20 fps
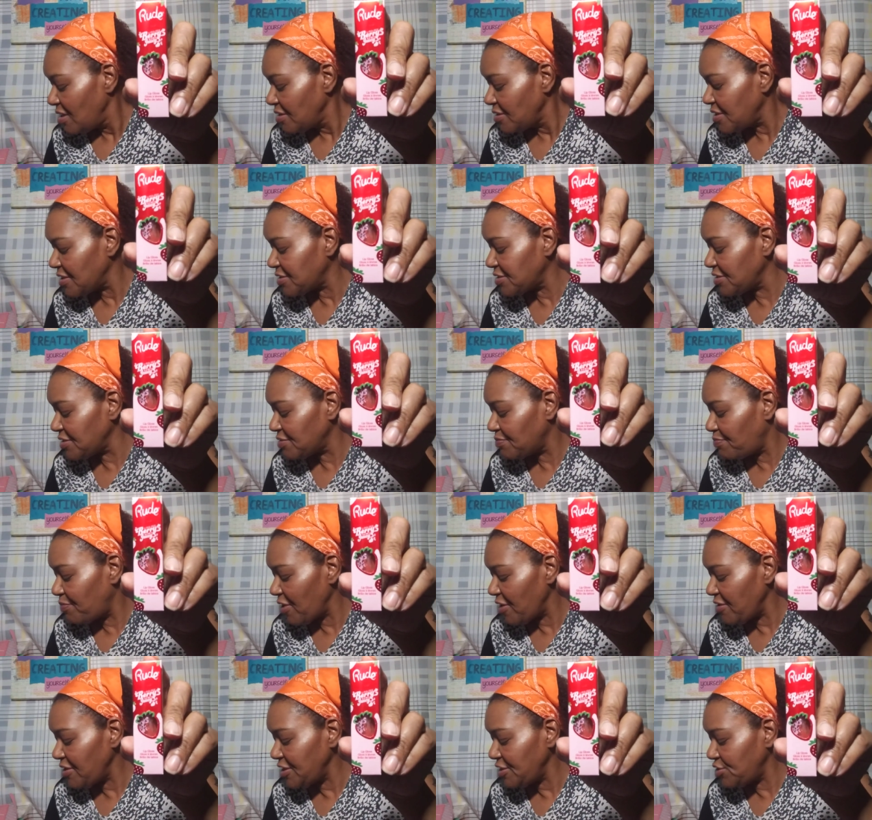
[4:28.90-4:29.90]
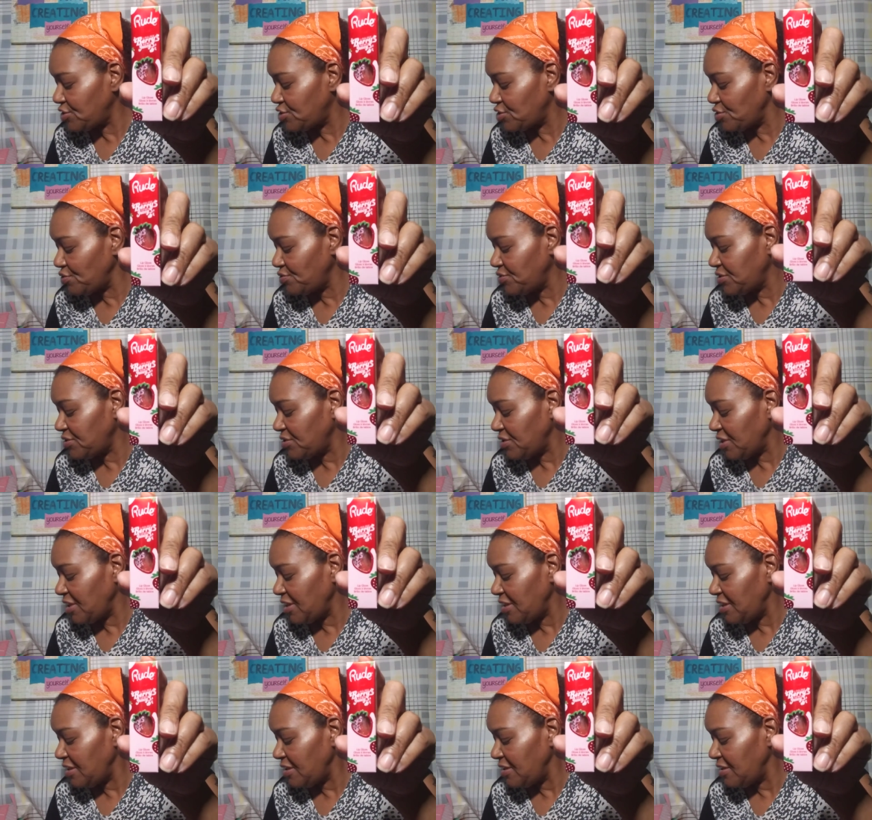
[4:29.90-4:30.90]
This is Berry
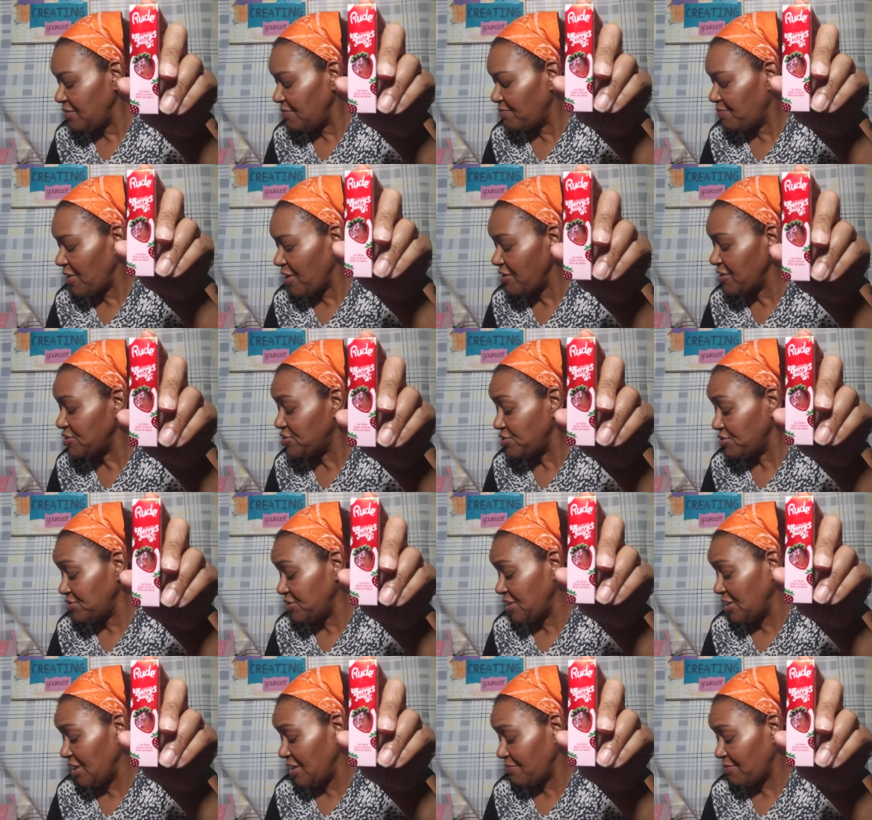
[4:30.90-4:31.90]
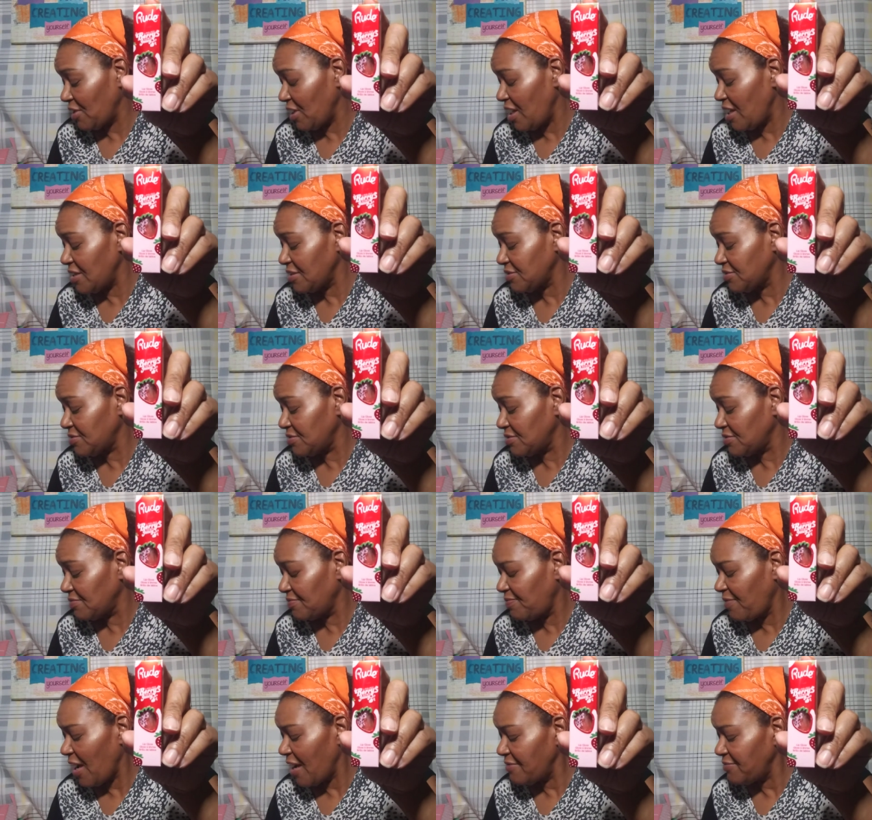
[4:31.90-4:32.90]
Juicy, Berry Juicy Lip Gloss.
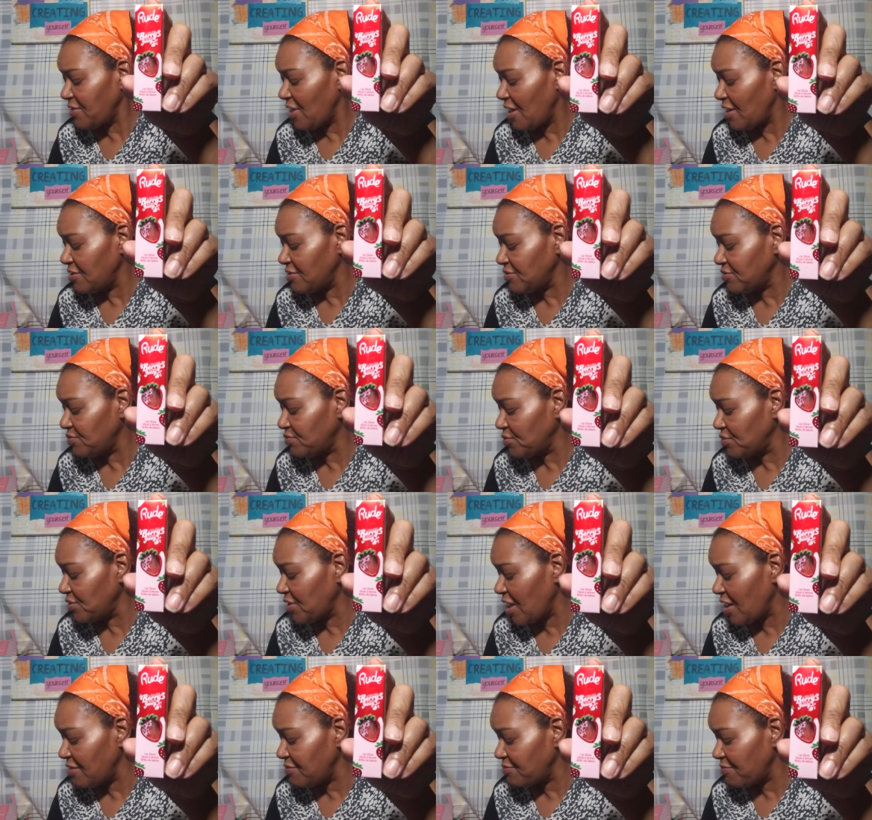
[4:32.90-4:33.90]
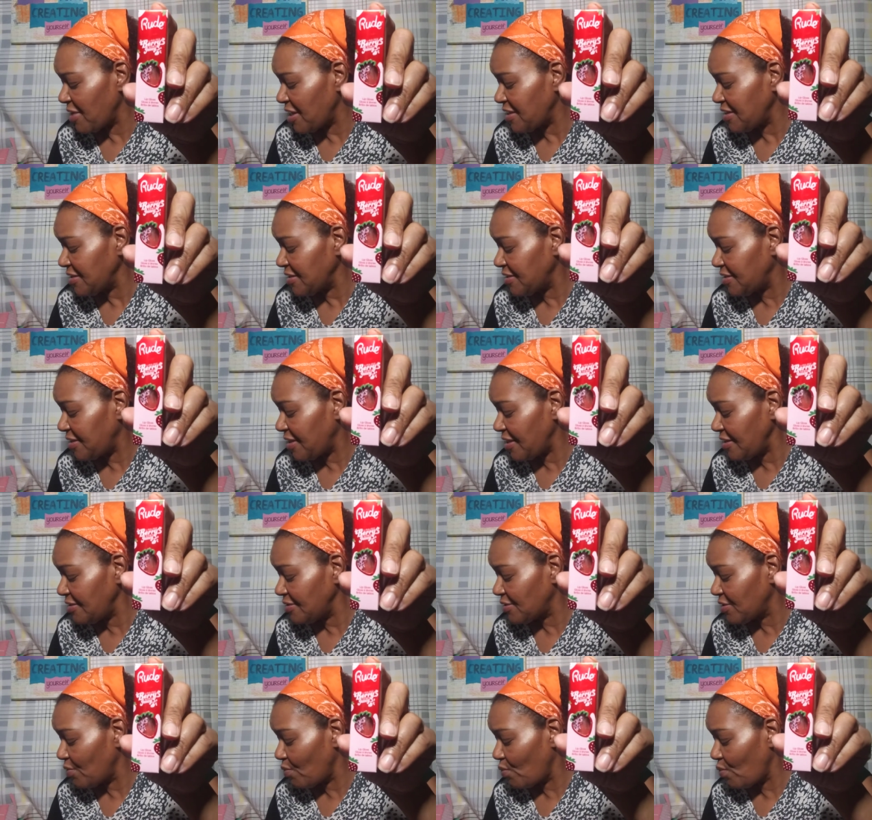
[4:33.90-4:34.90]
$5. Rude Cosmetic. Get
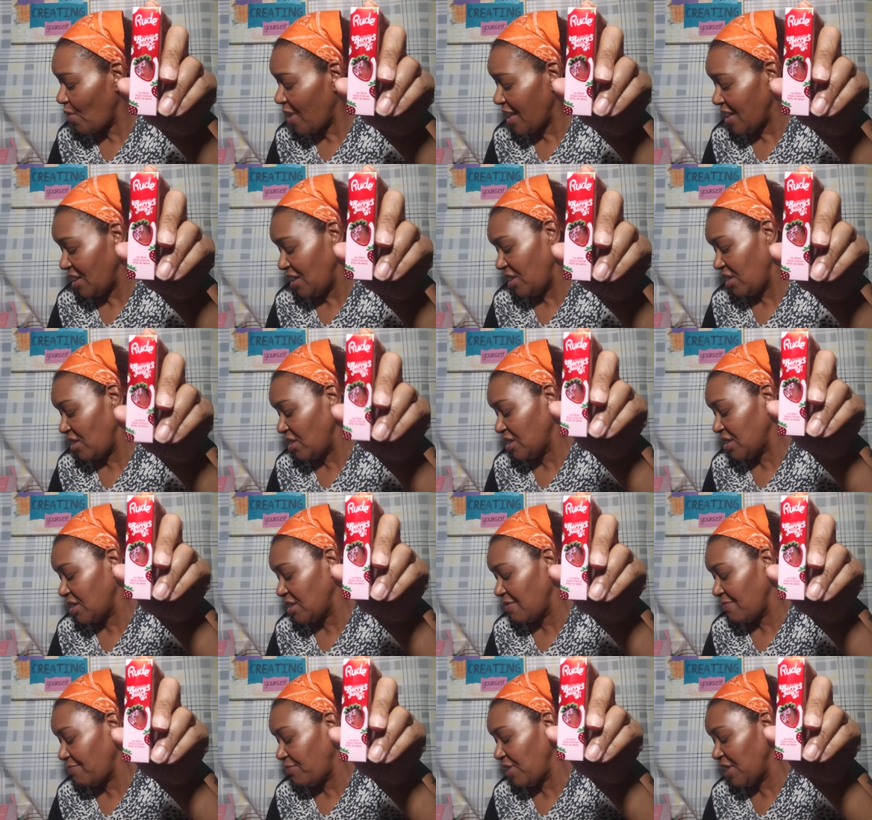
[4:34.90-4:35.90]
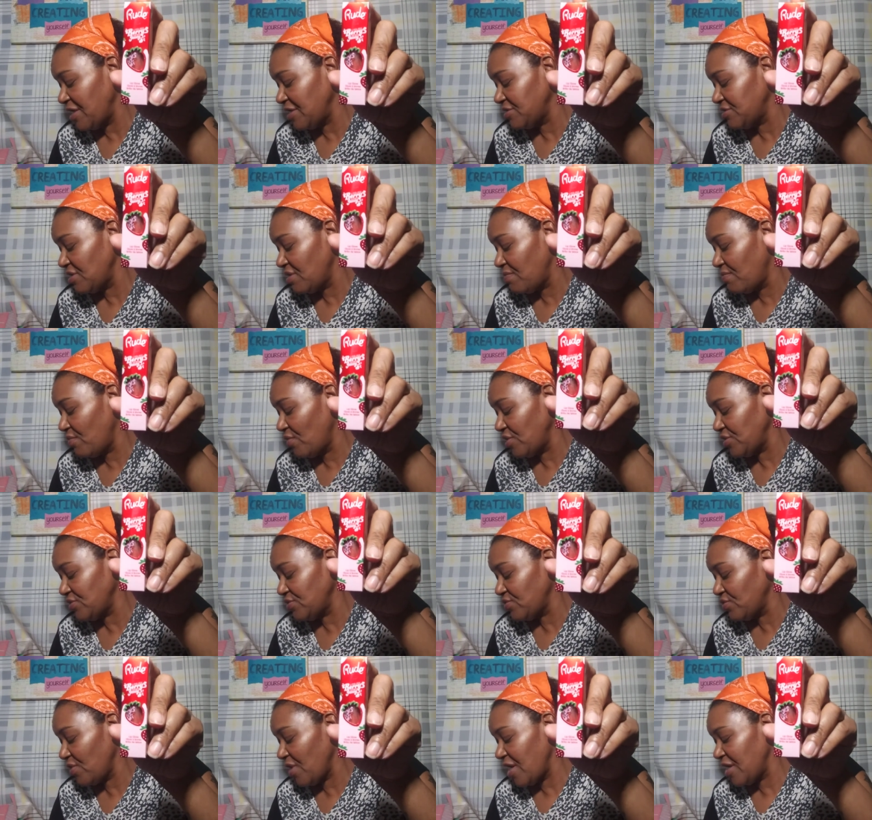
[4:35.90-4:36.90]
the wet look plus
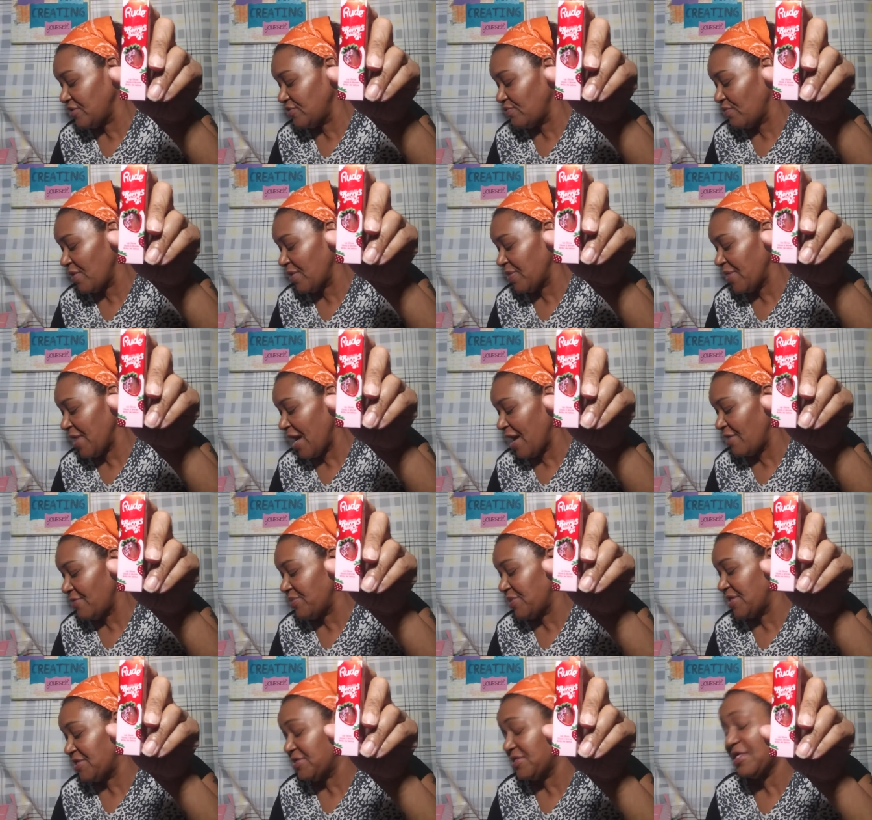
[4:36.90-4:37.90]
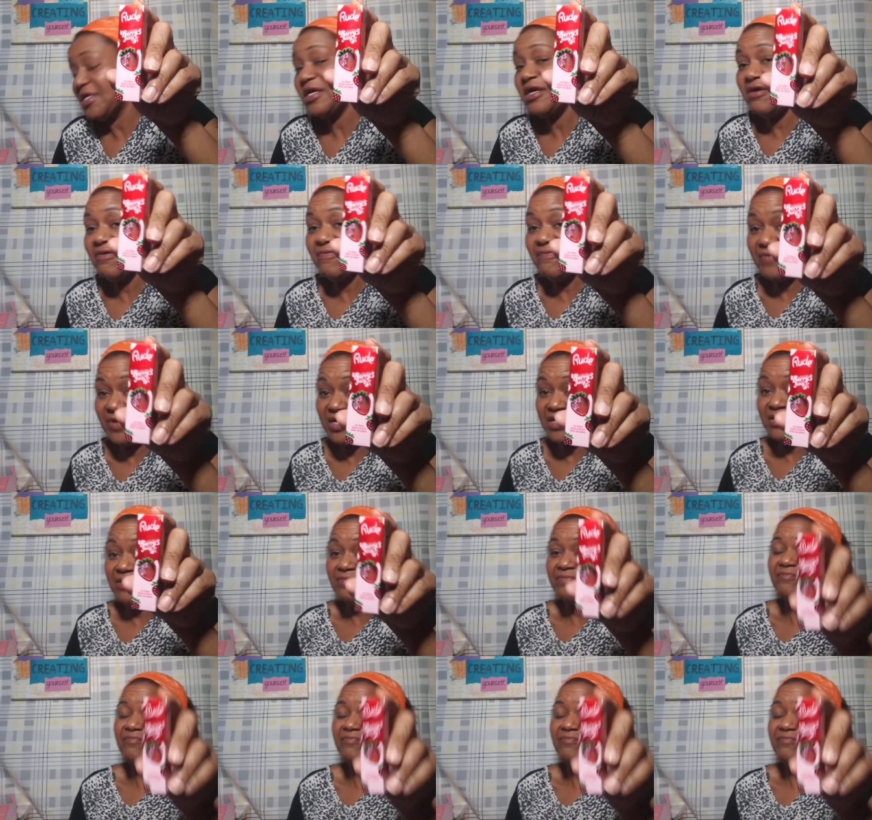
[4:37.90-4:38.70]
moisturize without the sticky feel.